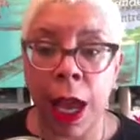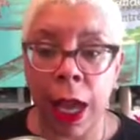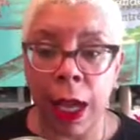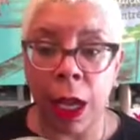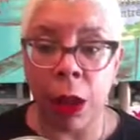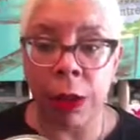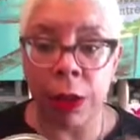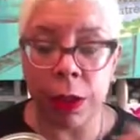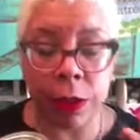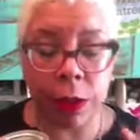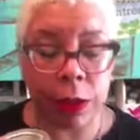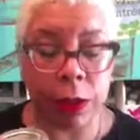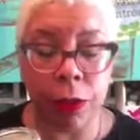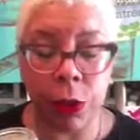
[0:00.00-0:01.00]
and helps
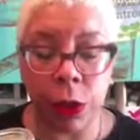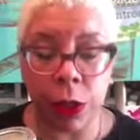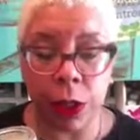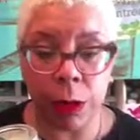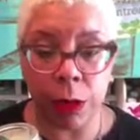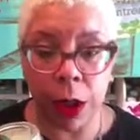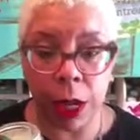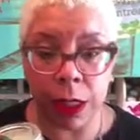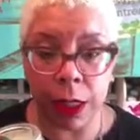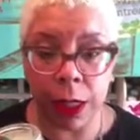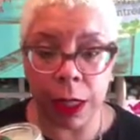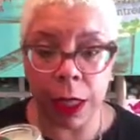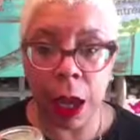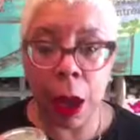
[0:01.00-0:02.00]
the diffusing
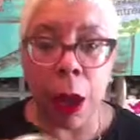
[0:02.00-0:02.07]
process.